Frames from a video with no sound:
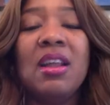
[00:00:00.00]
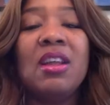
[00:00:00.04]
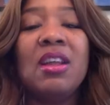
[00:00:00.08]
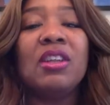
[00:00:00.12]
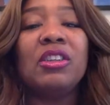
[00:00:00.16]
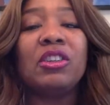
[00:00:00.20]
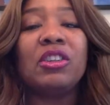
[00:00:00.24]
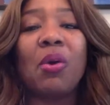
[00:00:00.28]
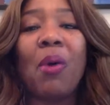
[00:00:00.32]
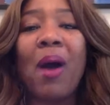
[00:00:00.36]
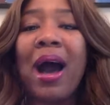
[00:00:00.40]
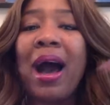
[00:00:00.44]

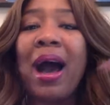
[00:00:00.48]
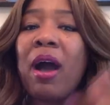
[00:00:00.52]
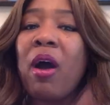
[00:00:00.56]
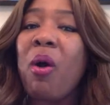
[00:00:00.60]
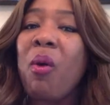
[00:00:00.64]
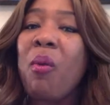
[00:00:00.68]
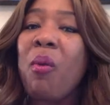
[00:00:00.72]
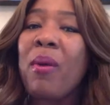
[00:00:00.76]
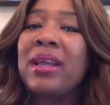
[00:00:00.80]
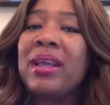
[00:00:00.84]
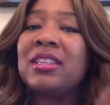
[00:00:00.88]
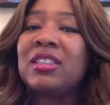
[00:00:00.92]
So I
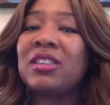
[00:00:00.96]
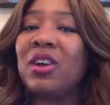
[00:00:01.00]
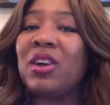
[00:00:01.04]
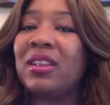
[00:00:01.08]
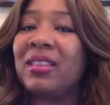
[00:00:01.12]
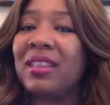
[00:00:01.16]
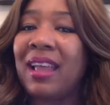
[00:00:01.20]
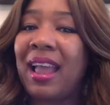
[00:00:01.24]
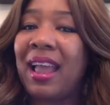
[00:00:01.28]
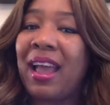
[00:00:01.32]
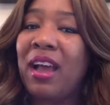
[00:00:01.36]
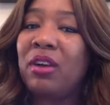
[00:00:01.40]
always
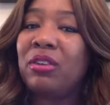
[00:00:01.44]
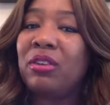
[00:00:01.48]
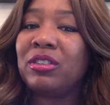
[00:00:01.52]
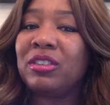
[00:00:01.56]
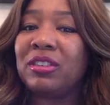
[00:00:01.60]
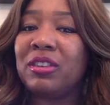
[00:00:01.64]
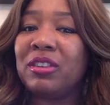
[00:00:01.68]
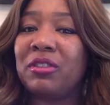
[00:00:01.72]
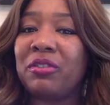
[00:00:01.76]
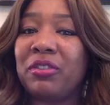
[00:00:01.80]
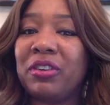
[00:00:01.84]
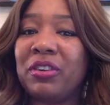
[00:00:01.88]
thought the L
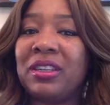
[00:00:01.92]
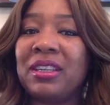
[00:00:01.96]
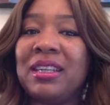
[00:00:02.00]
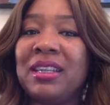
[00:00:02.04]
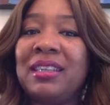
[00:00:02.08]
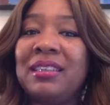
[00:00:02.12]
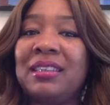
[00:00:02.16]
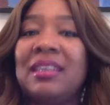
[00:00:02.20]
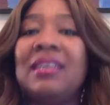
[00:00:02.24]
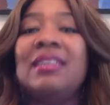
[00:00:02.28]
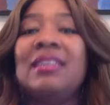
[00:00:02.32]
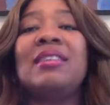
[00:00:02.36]
stood for
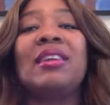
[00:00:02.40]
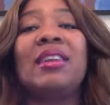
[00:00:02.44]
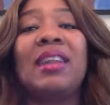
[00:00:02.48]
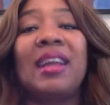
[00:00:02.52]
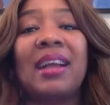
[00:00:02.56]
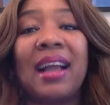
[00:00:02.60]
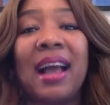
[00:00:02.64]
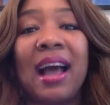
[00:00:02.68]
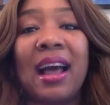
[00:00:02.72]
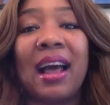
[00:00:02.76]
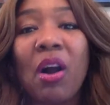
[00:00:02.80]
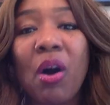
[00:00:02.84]
Lisa until I
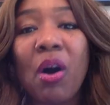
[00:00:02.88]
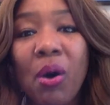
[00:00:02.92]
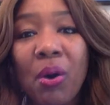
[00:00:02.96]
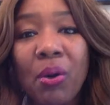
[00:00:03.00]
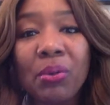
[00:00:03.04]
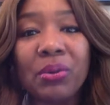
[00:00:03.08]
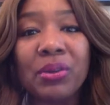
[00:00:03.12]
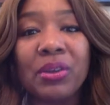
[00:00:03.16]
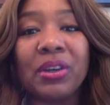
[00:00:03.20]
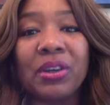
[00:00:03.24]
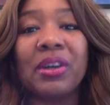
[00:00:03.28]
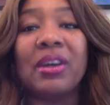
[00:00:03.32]
got
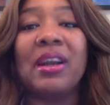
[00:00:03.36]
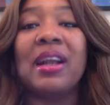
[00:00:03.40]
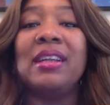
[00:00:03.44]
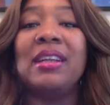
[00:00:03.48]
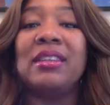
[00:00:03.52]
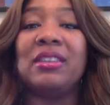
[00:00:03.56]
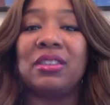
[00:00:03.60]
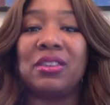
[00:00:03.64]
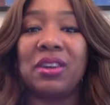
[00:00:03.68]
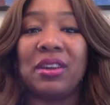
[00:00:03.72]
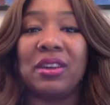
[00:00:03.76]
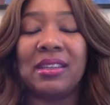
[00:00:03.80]
older and
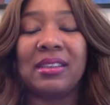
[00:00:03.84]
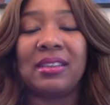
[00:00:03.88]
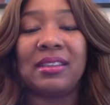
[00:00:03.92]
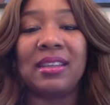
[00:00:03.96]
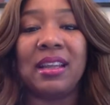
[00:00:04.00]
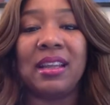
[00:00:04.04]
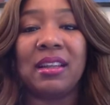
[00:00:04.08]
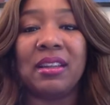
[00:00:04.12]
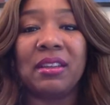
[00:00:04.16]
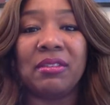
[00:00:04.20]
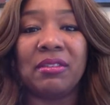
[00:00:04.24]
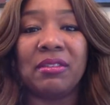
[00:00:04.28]
started
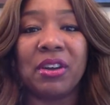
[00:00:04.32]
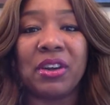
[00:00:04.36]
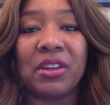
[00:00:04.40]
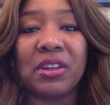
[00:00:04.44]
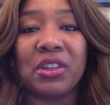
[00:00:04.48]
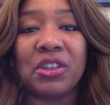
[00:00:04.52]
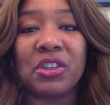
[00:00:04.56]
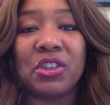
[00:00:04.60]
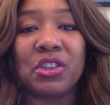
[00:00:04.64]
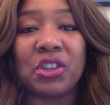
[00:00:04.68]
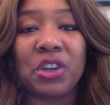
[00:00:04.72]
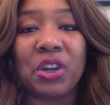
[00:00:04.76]
seeing Laverne
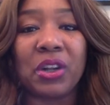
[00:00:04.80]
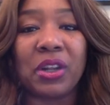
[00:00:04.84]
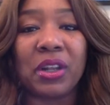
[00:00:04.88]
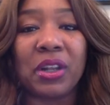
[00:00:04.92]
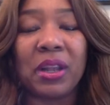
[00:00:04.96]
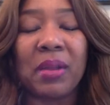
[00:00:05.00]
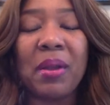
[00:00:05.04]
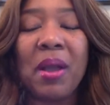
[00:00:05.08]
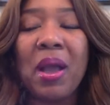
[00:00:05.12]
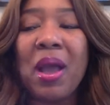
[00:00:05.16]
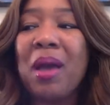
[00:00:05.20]
and Shirley.